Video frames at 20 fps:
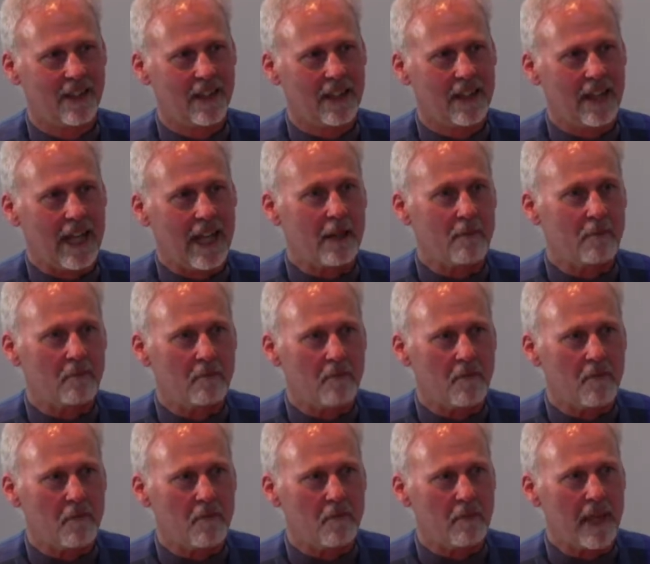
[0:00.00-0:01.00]
And
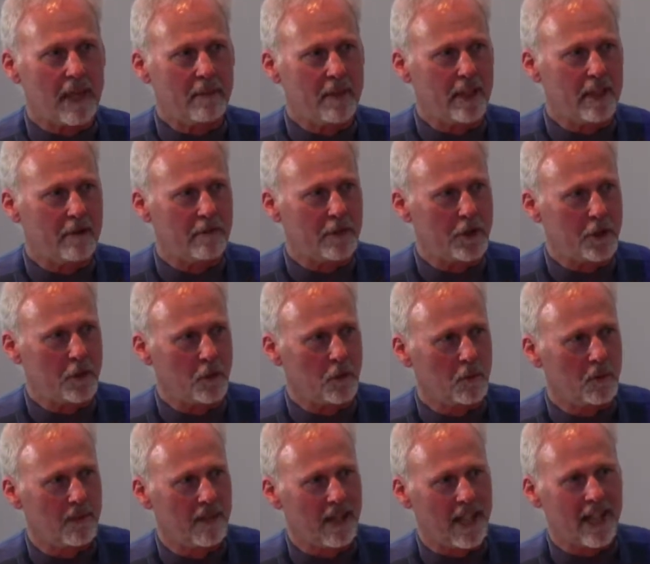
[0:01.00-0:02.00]
maybe if
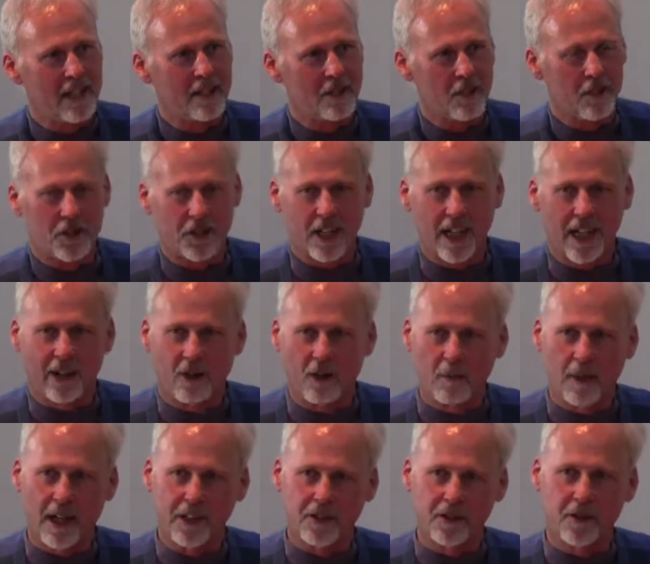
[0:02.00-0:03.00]
you end the shower
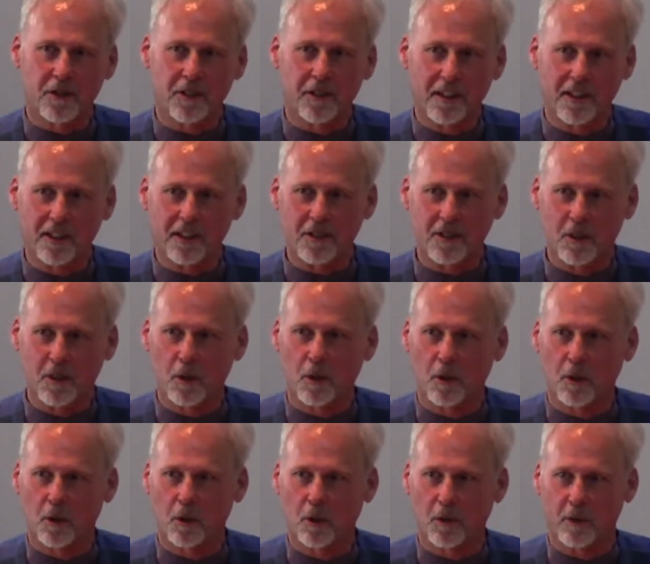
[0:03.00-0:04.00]
by turning it to
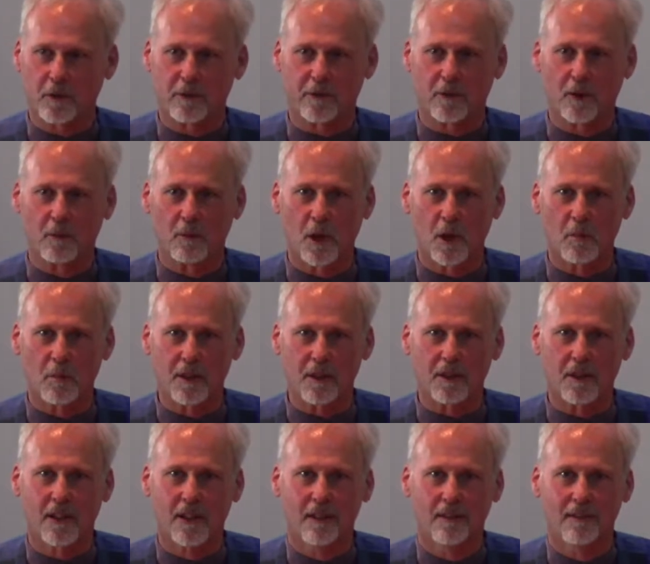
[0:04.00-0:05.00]
cold for a
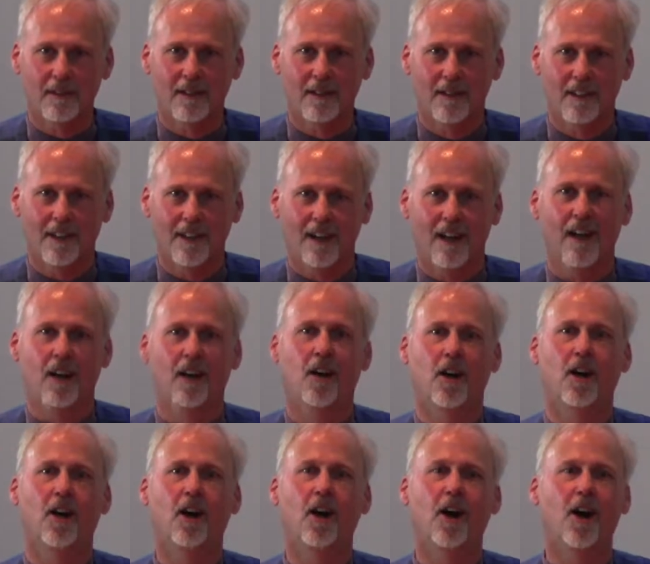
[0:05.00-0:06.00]
moment.
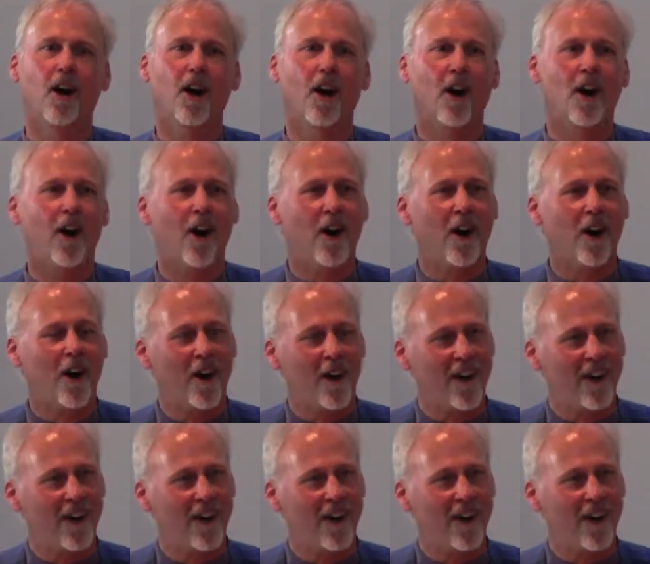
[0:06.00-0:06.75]
Oh.